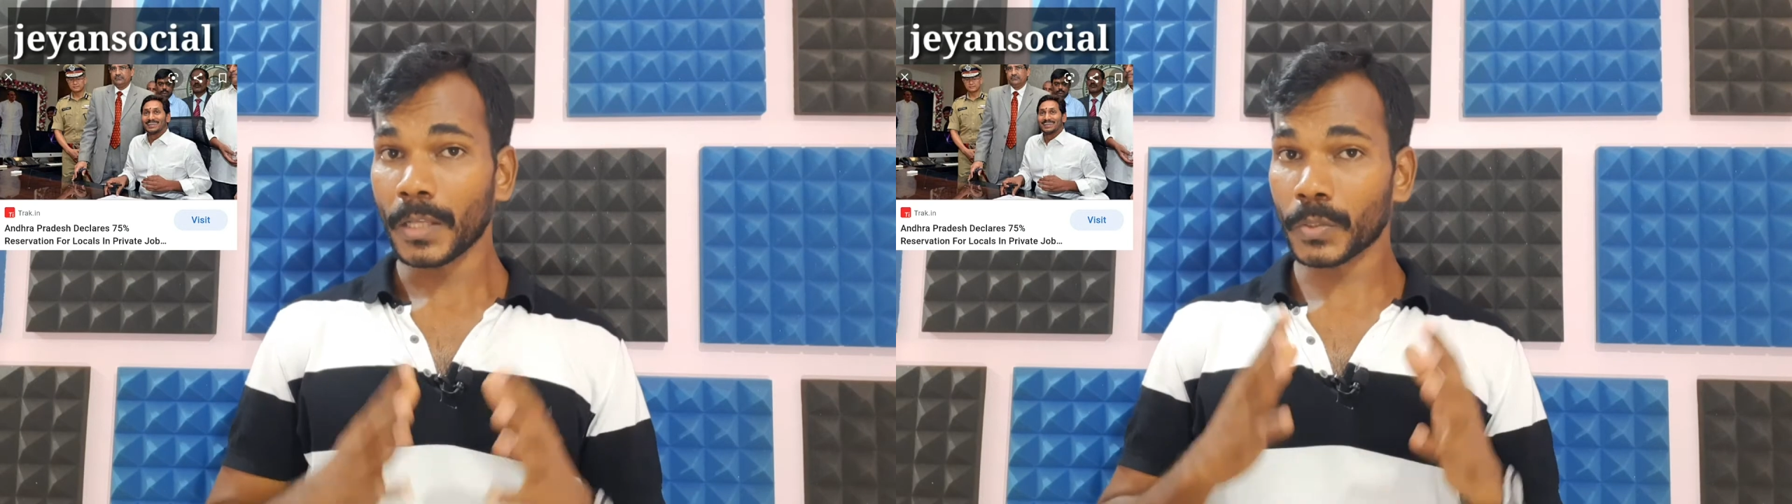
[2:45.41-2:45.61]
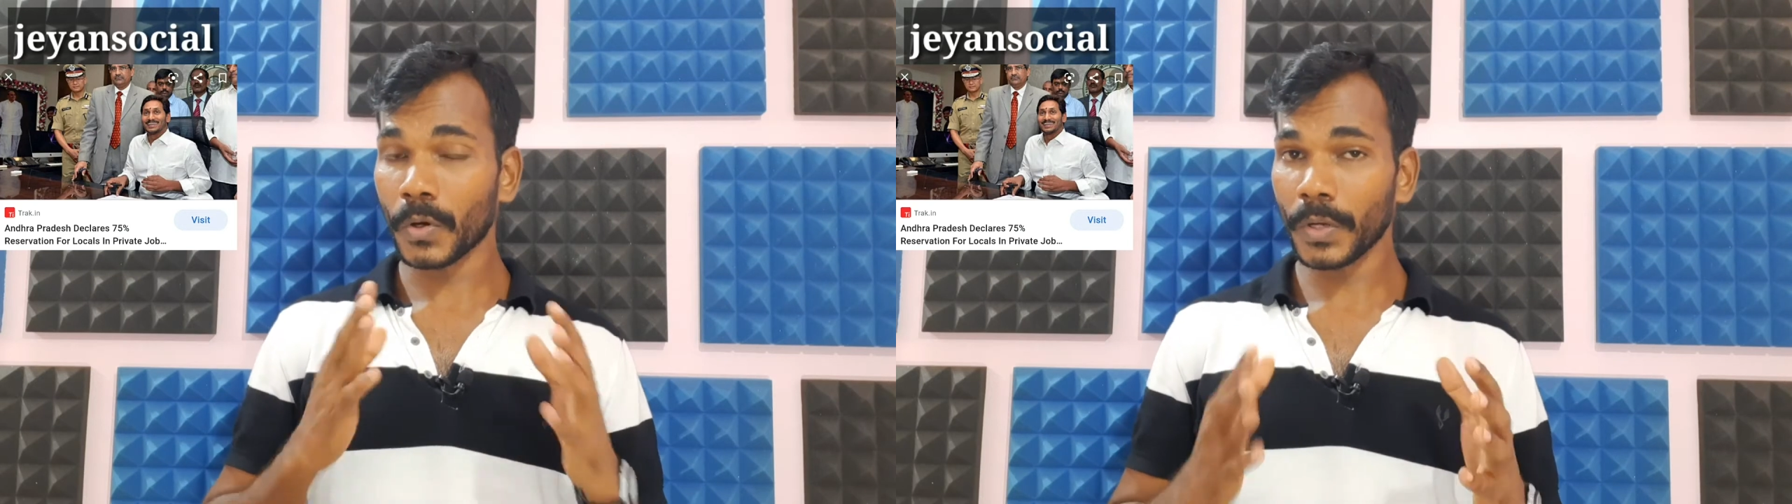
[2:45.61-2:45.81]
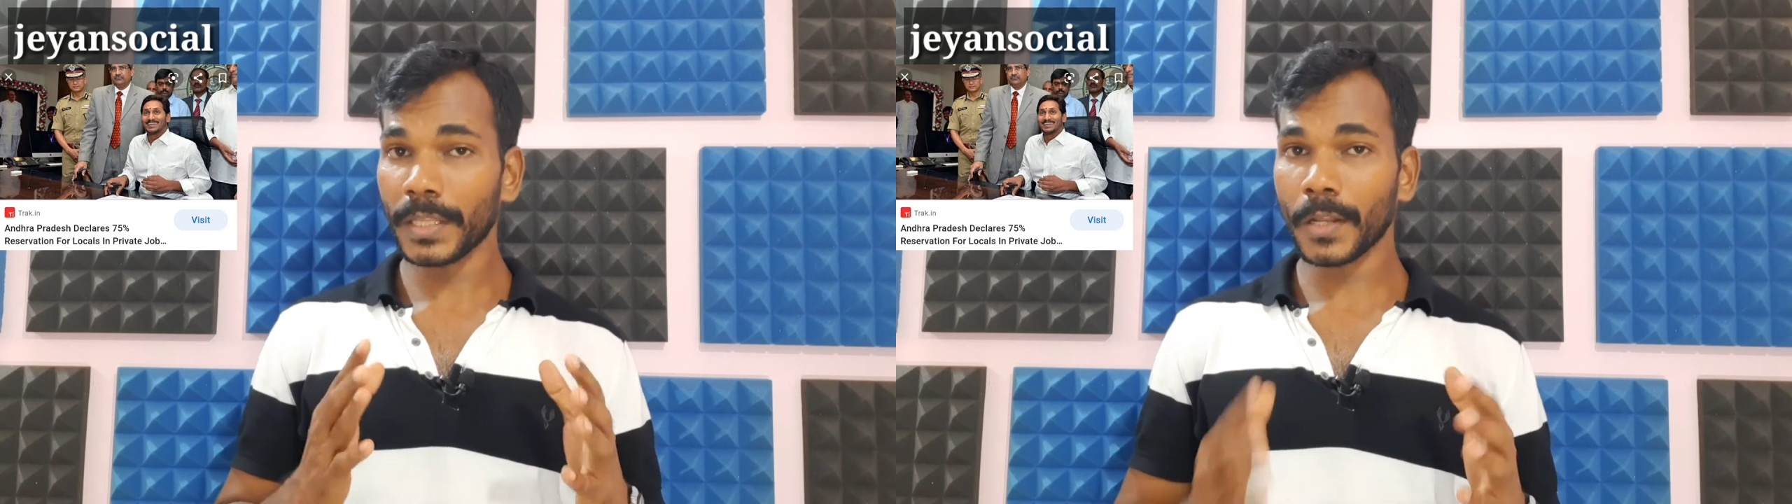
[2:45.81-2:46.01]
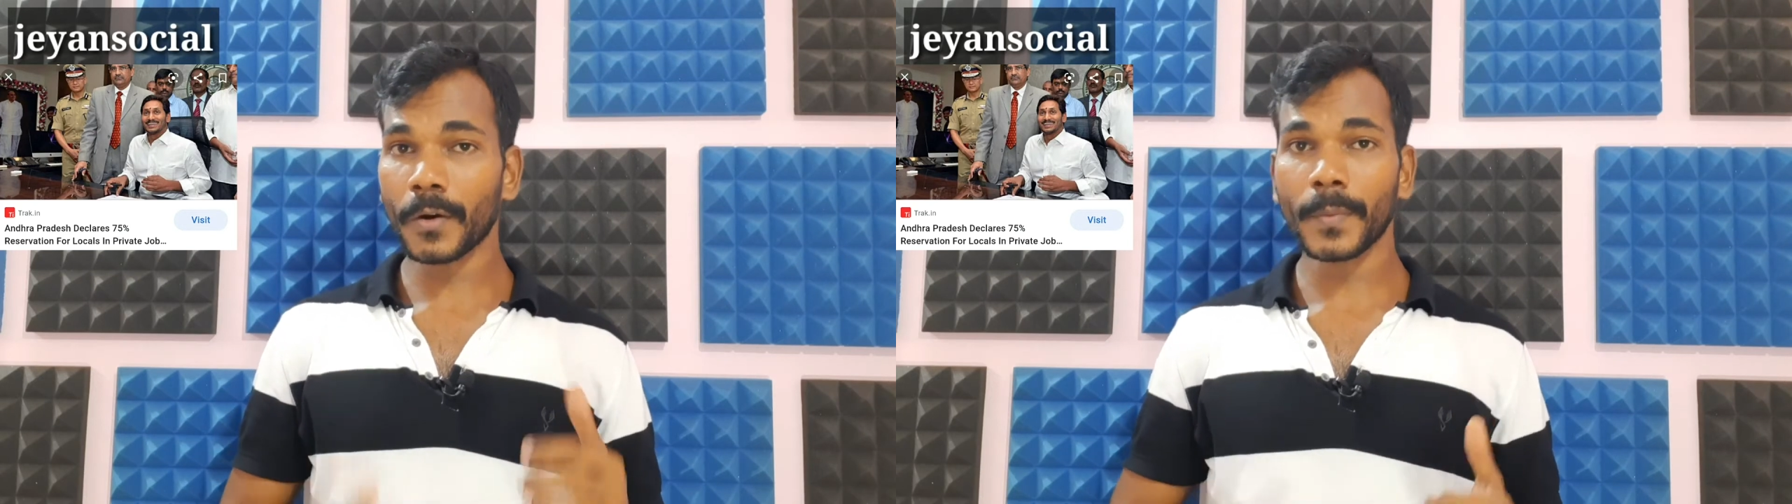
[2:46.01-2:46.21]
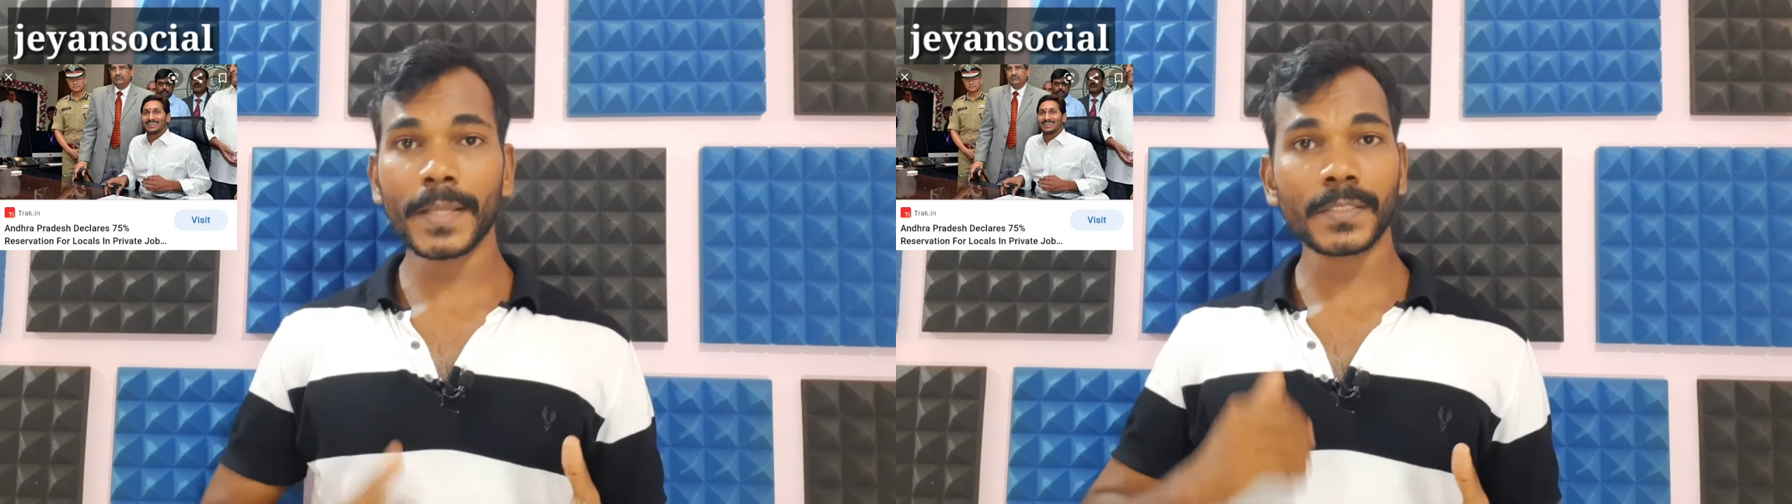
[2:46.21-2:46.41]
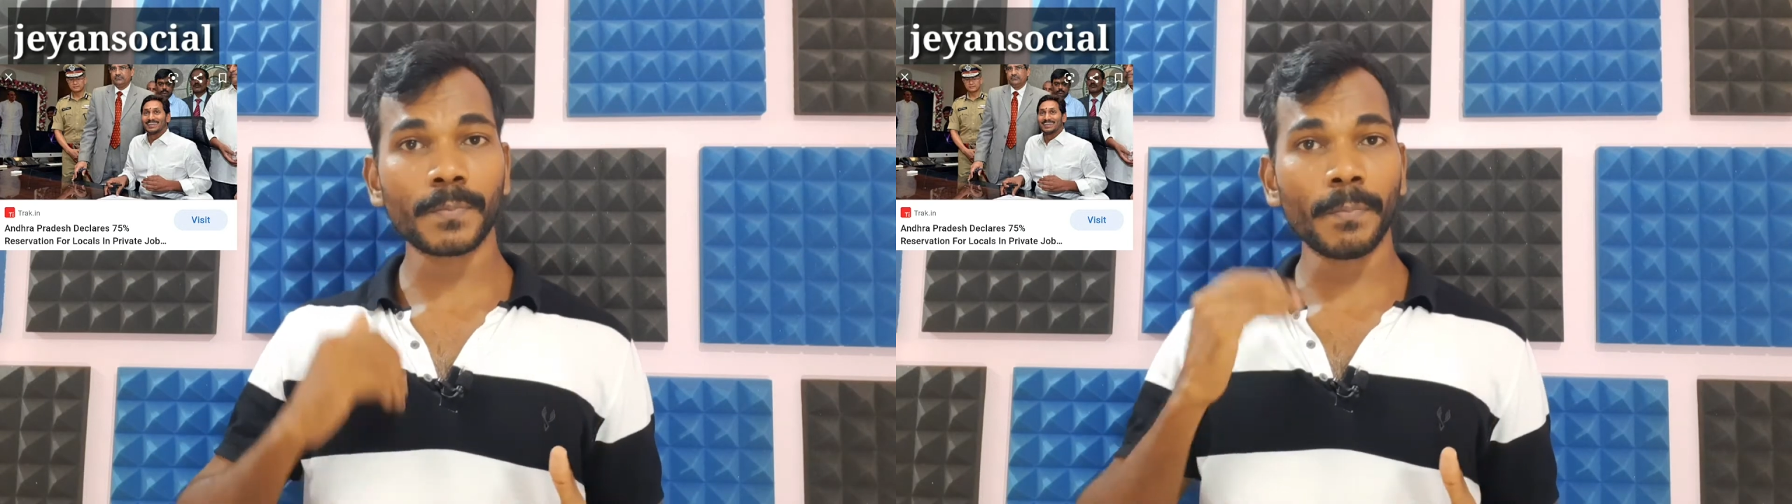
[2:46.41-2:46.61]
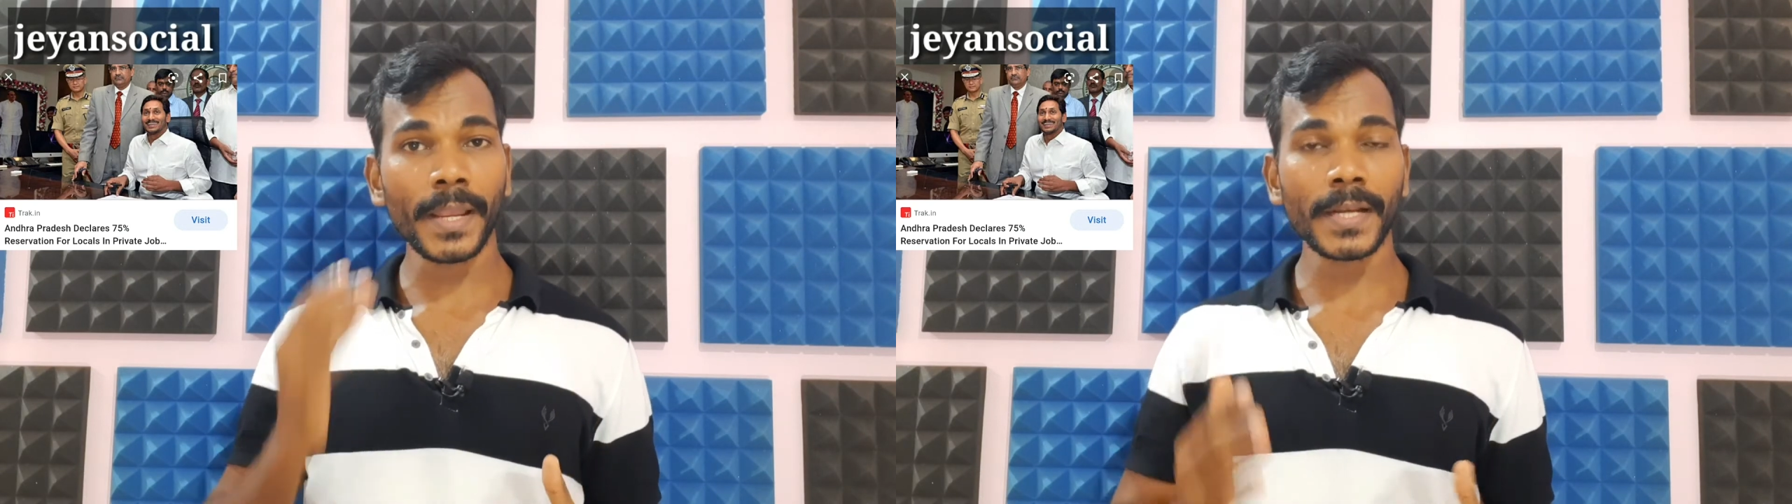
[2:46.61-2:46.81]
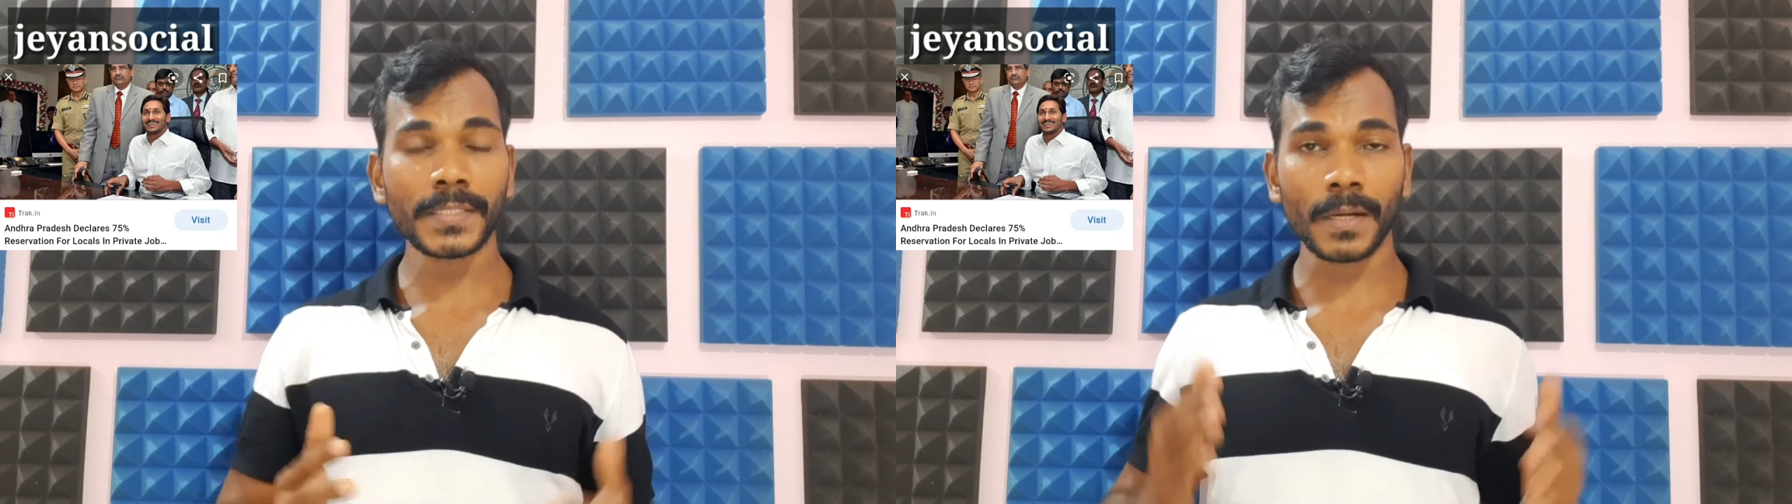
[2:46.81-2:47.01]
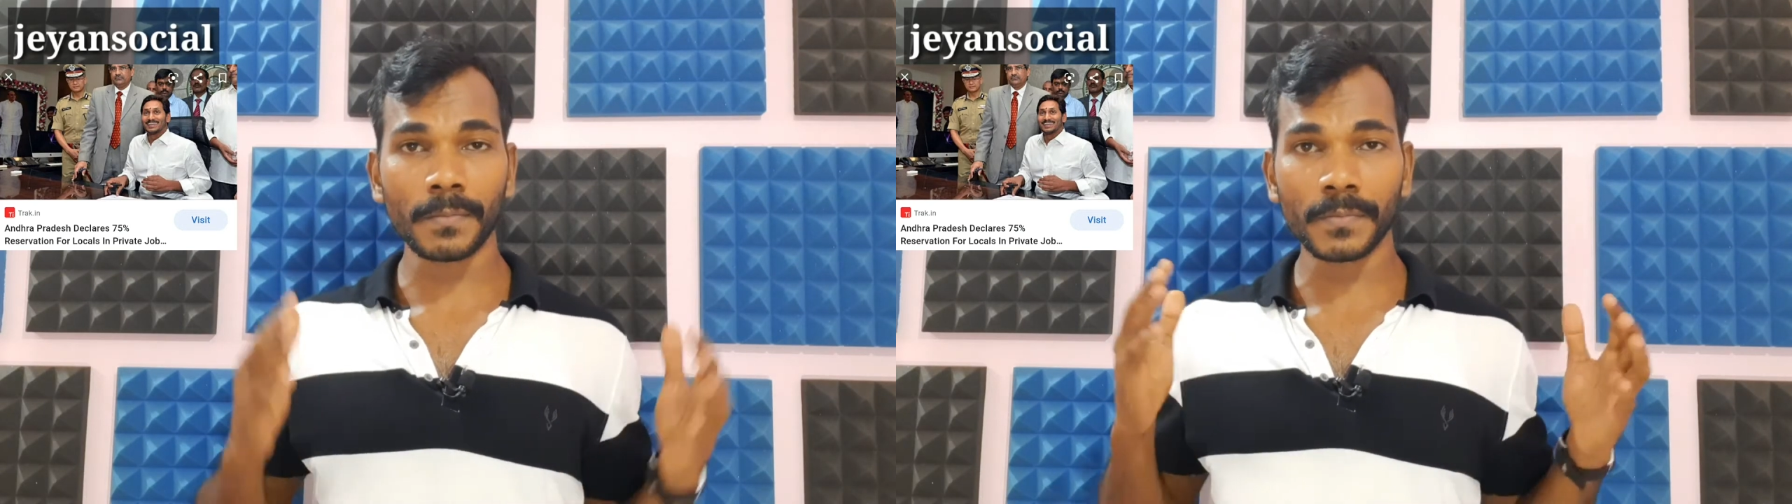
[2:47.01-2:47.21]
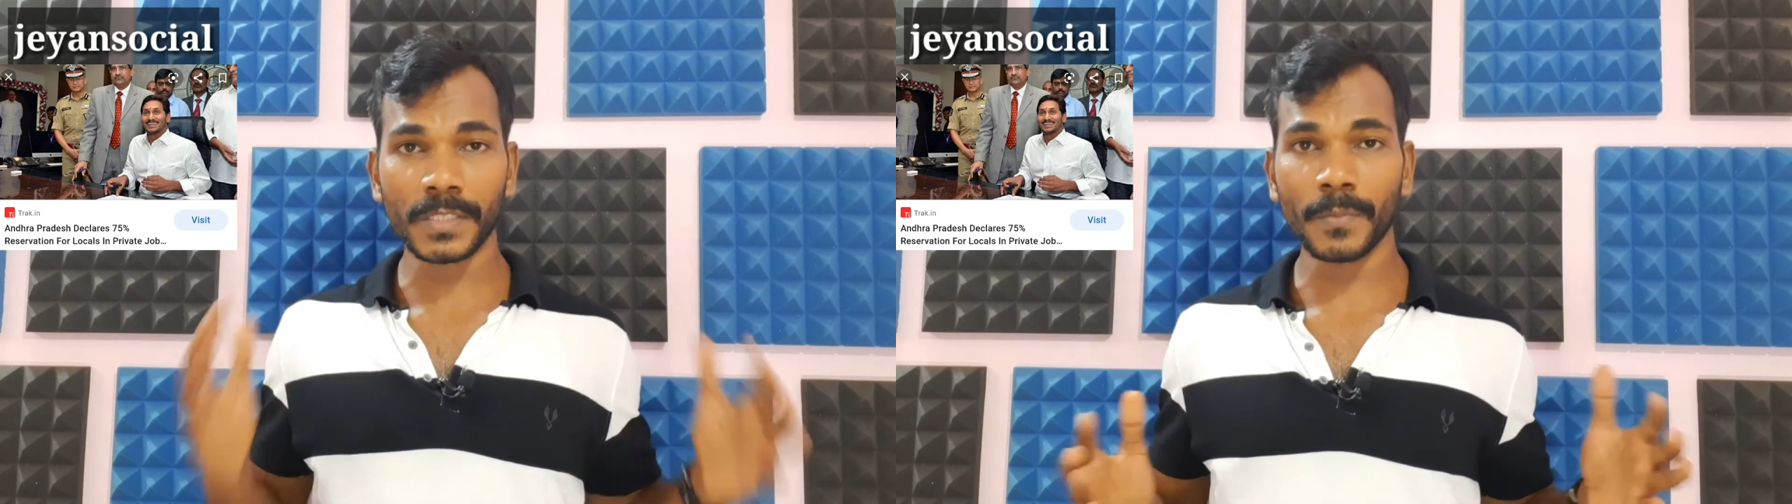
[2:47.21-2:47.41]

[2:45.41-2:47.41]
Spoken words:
So Indian government is made some